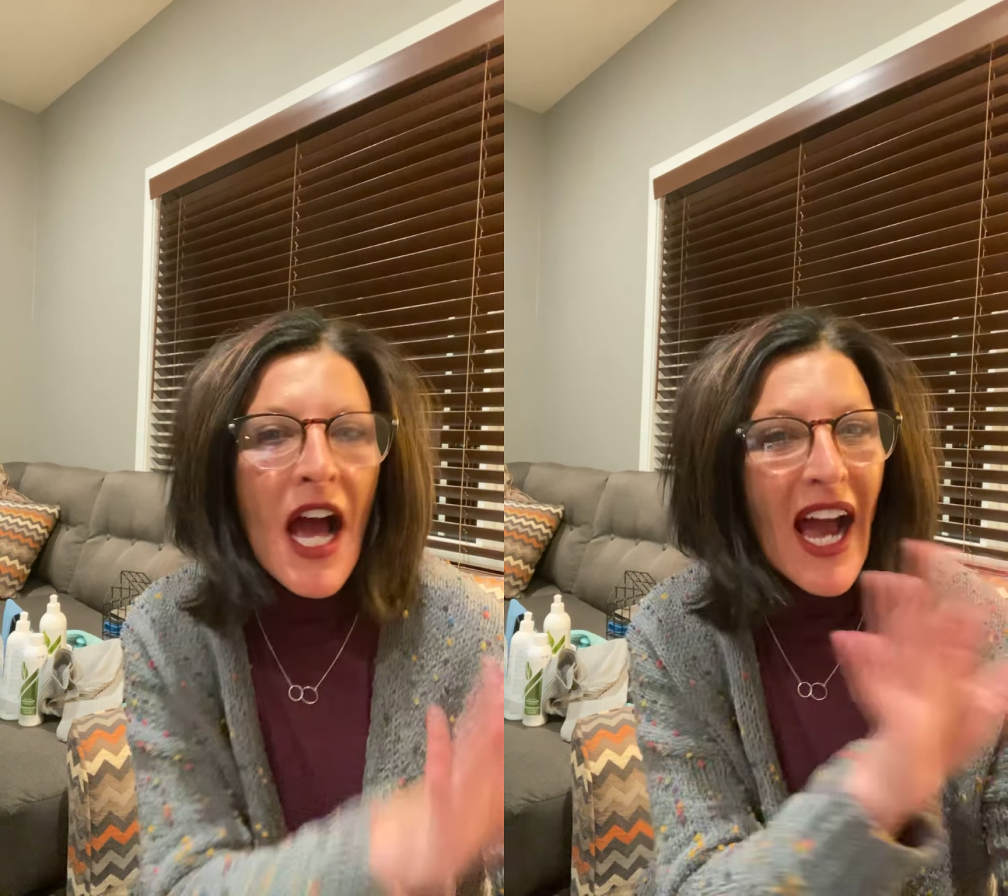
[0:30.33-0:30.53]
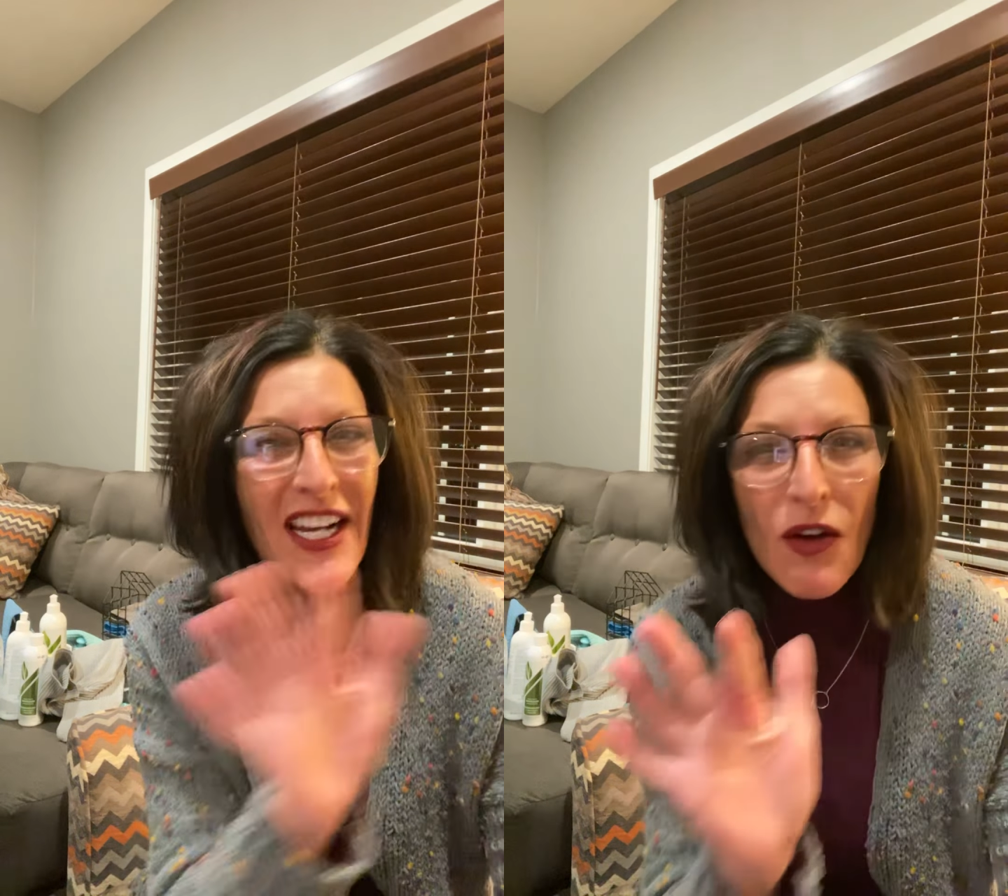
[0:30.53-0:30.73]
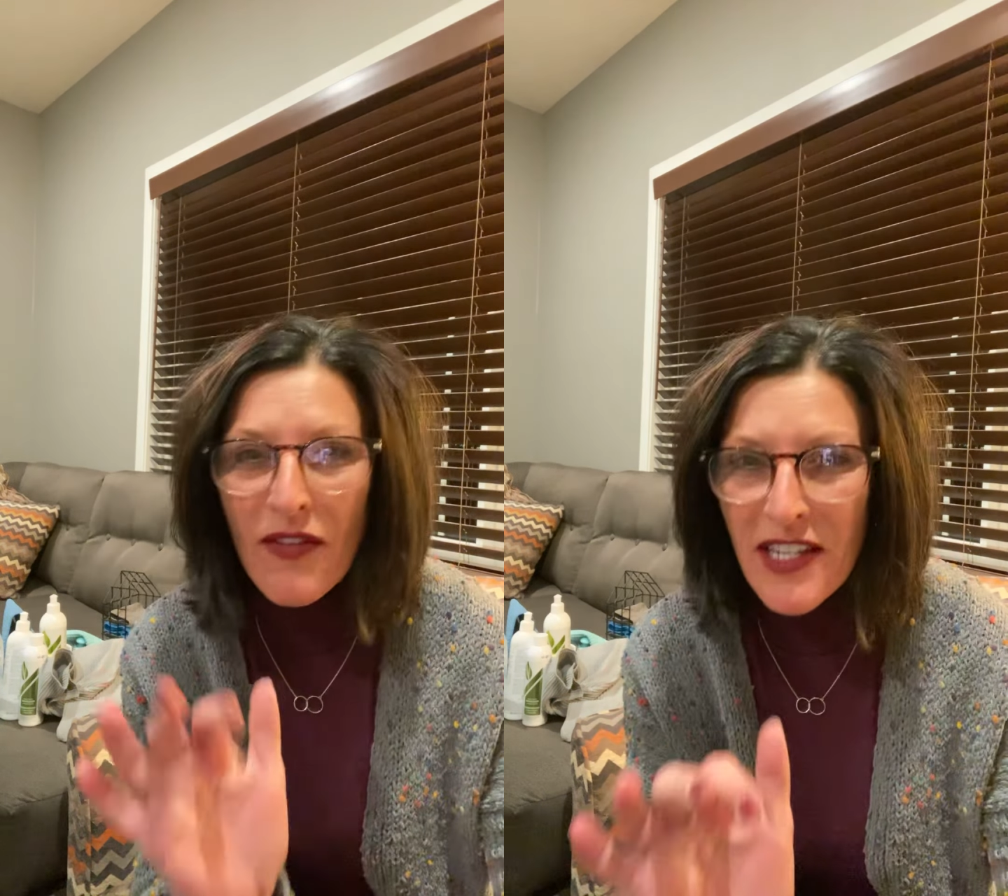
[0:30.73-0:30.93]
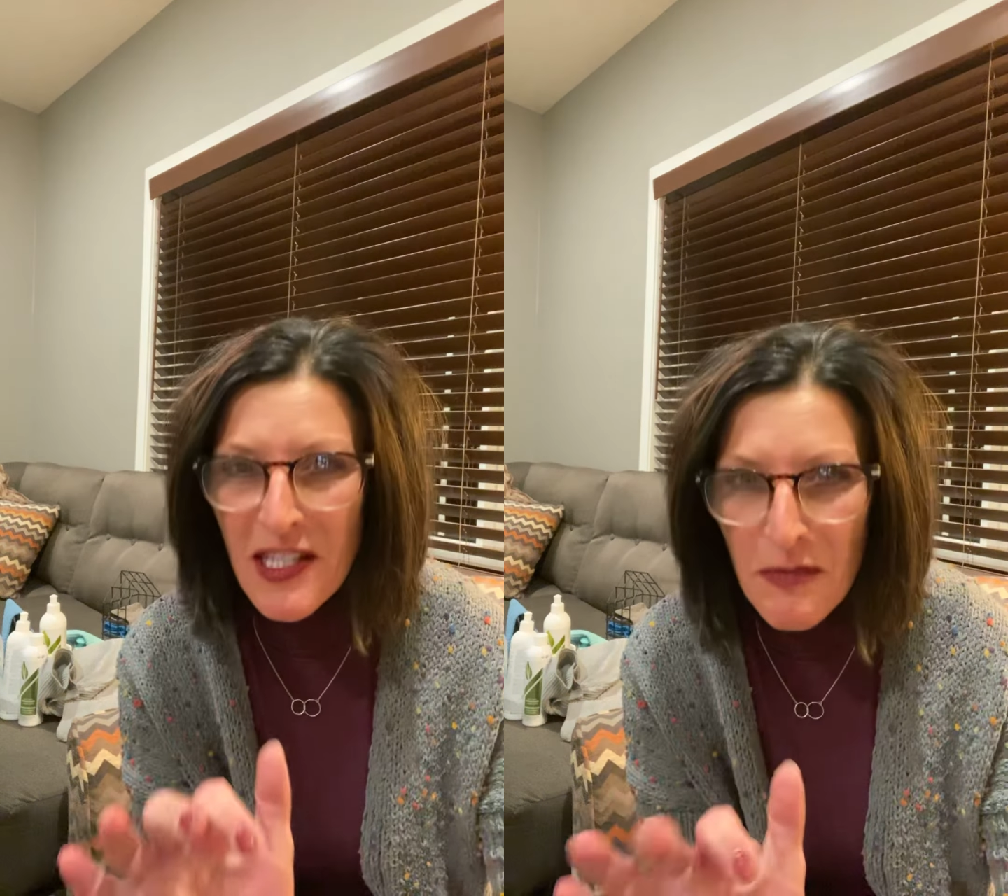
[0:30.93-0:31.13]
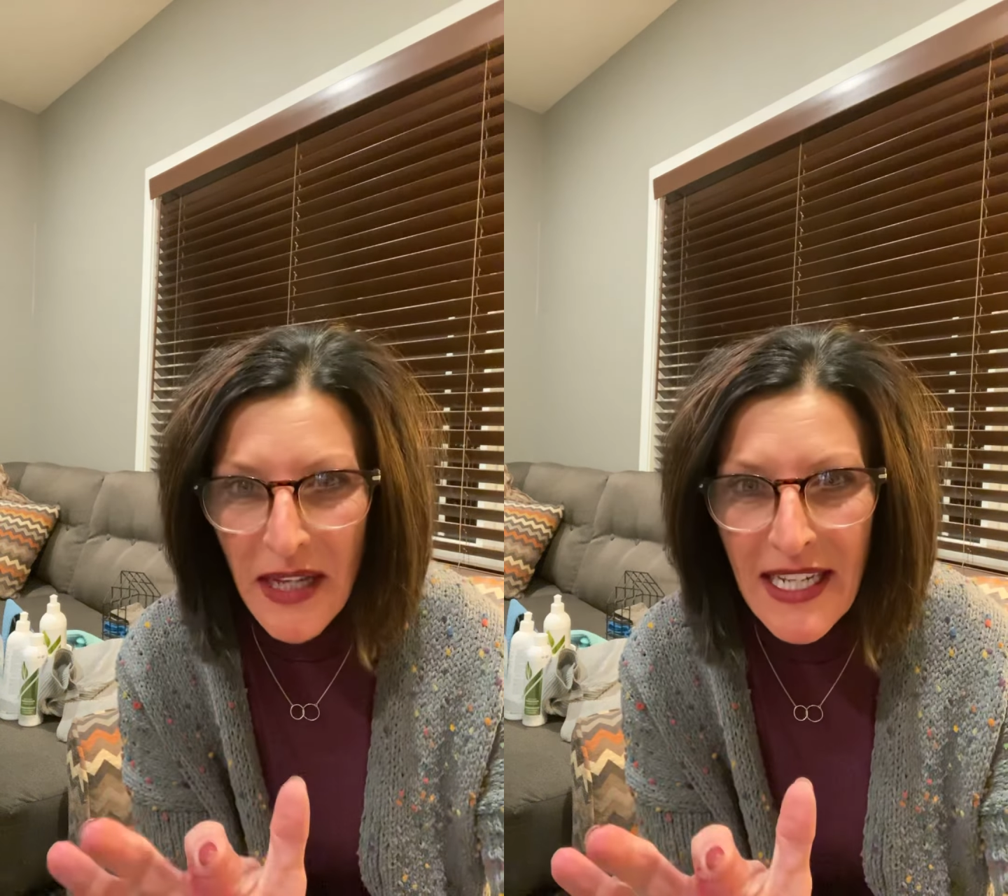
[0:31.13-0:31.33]
I know I've
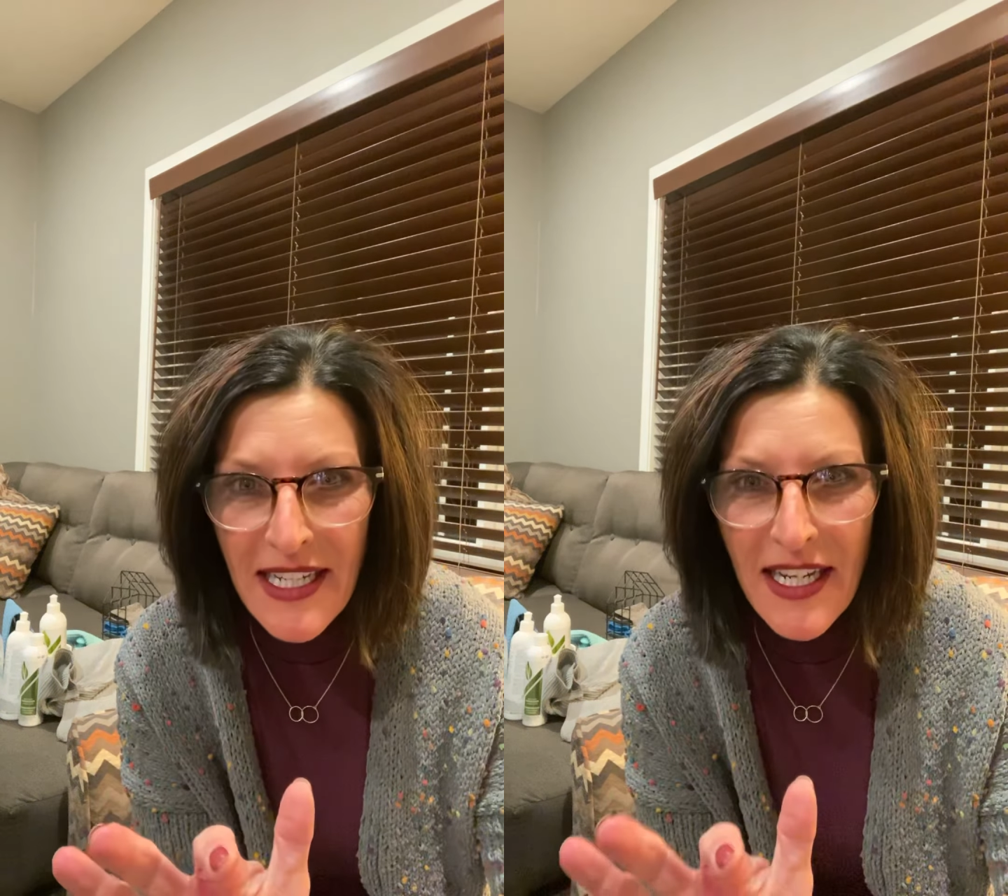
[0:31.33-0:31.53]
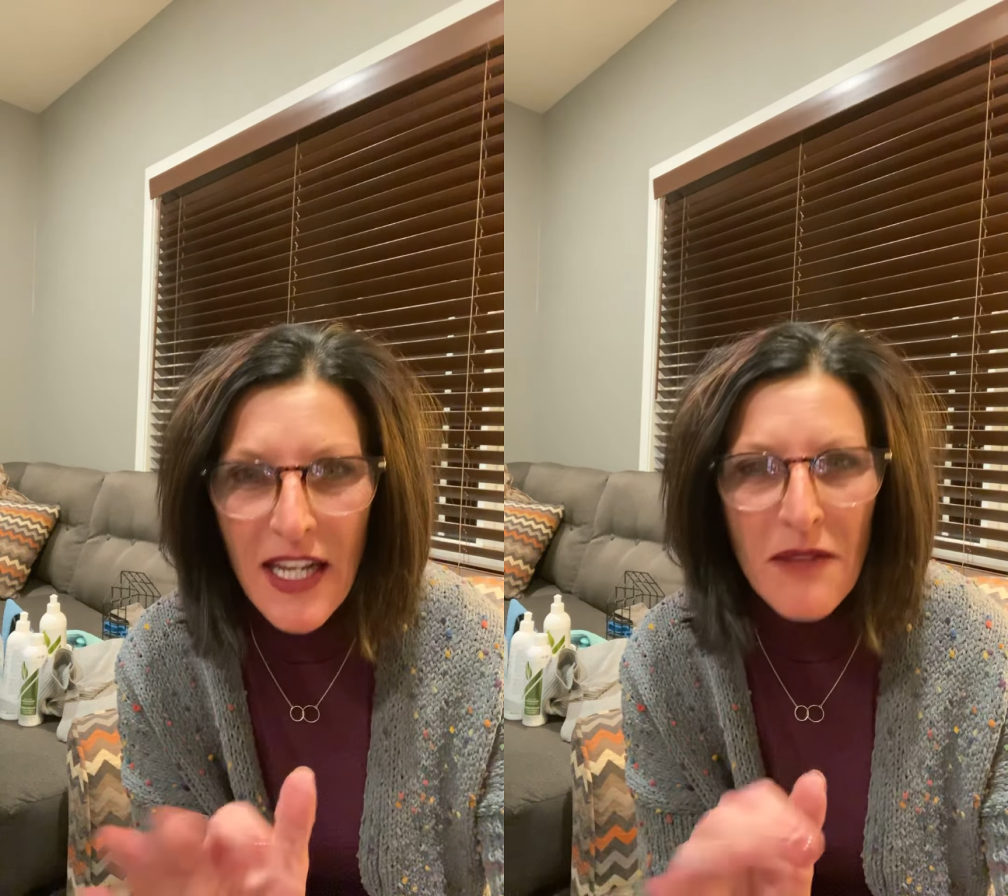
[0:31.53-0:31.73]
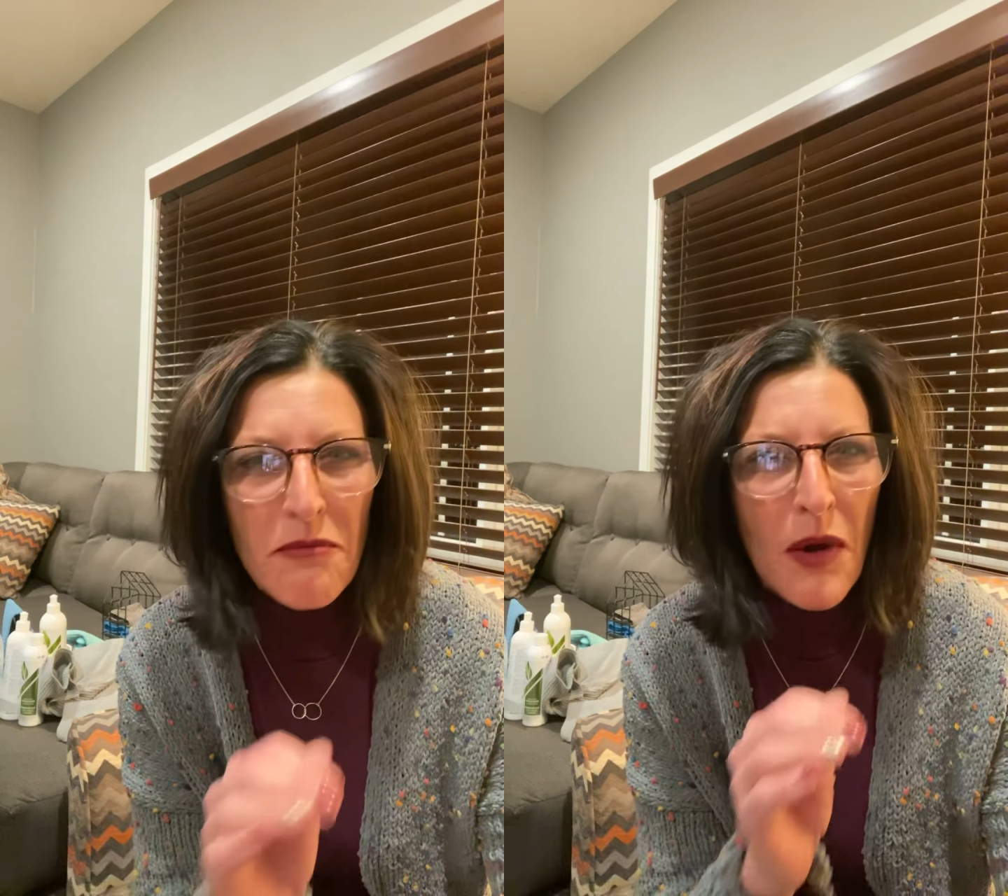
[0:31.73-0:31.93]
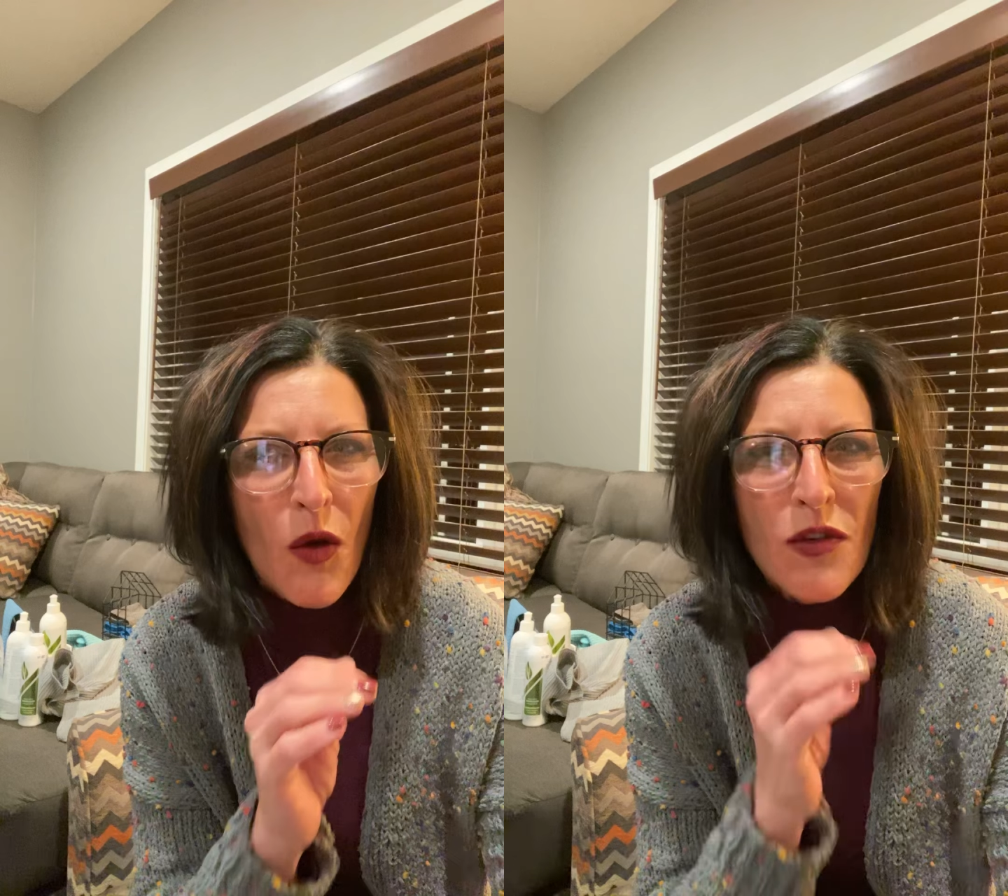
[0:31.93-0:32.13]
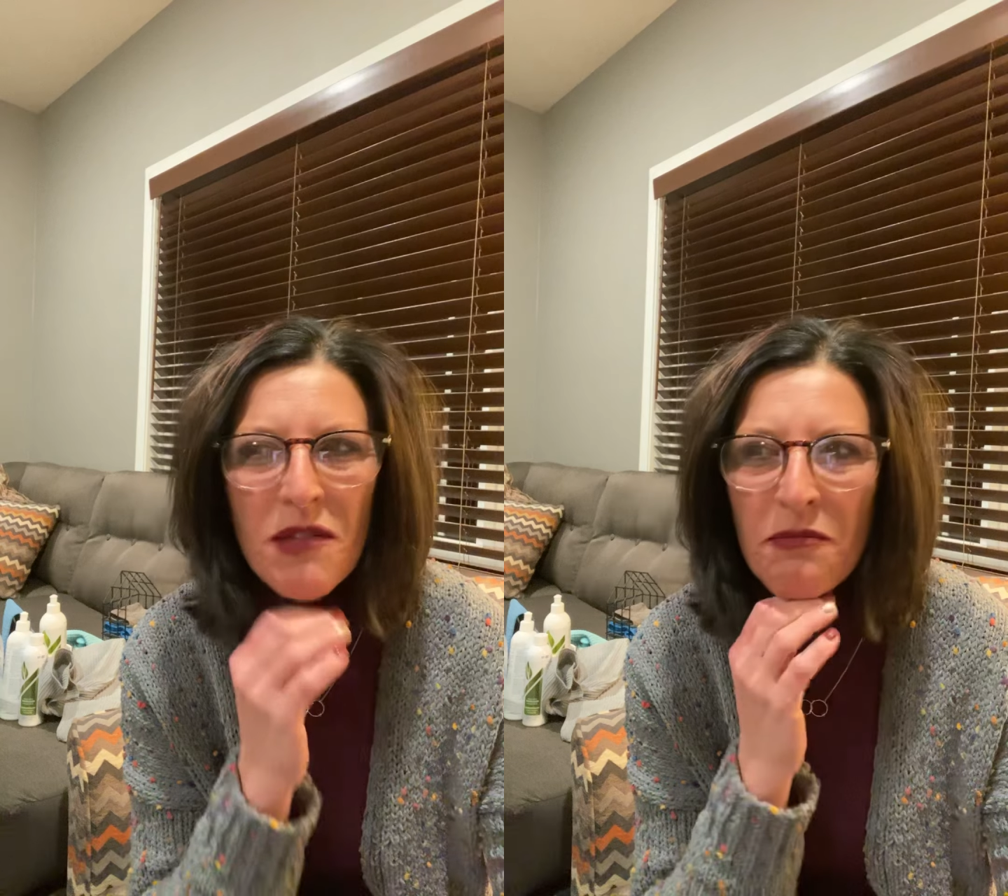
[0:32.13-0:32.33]
explained it in posts,